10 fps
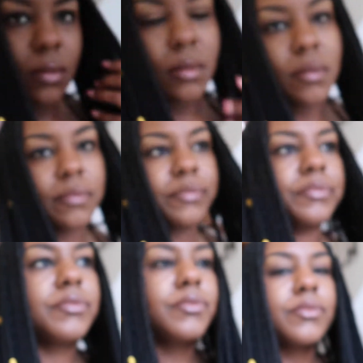
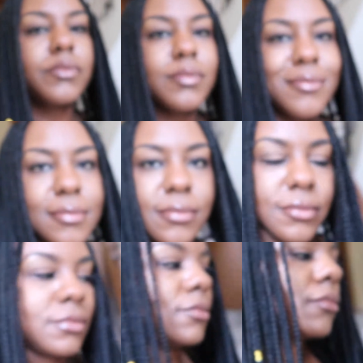
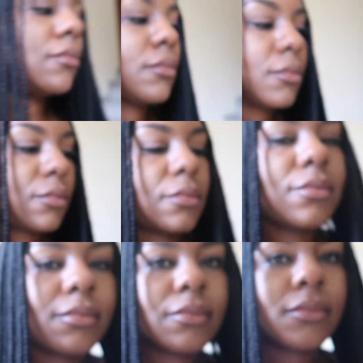
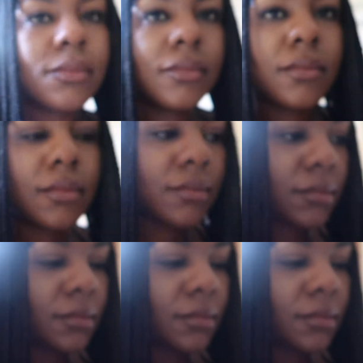Nobody speaks.